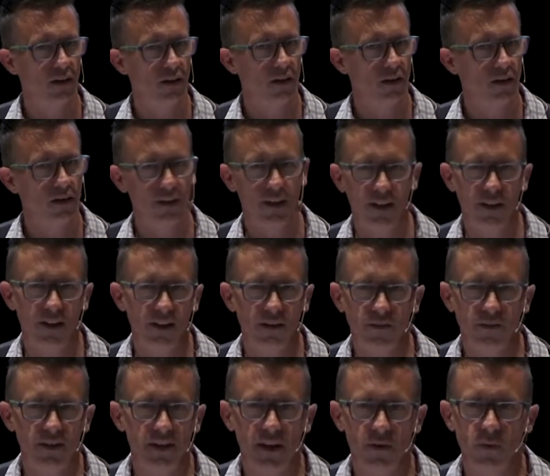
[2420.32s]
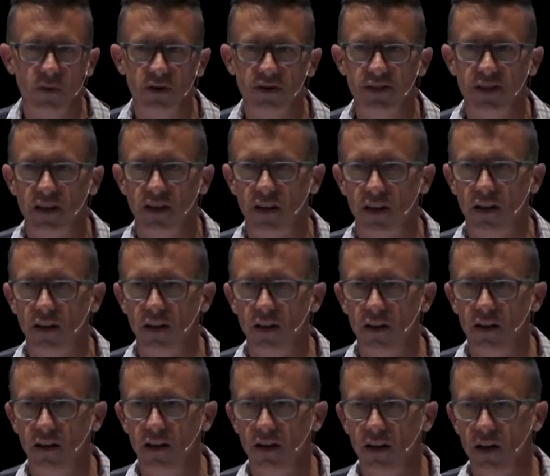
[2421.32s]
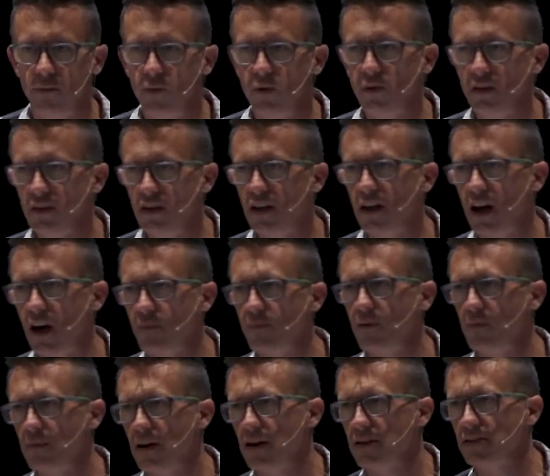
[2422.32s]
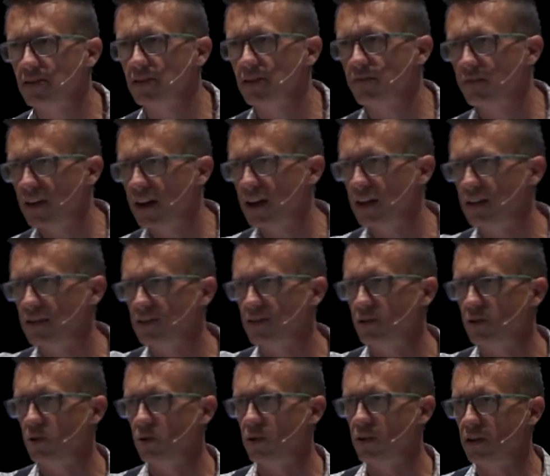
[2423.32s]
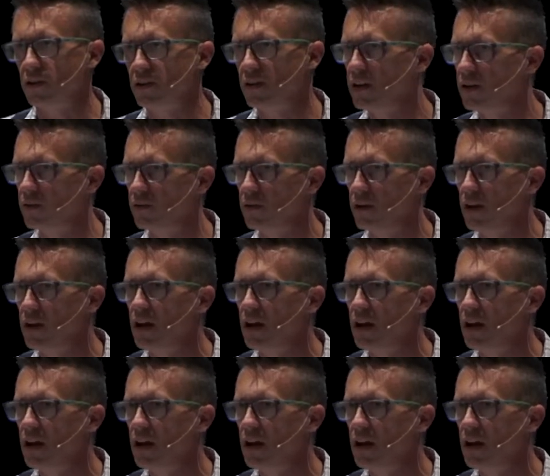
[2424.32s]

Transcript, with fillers: I don't think I want to say that. I'm willing to compromise if God gets the glory. No.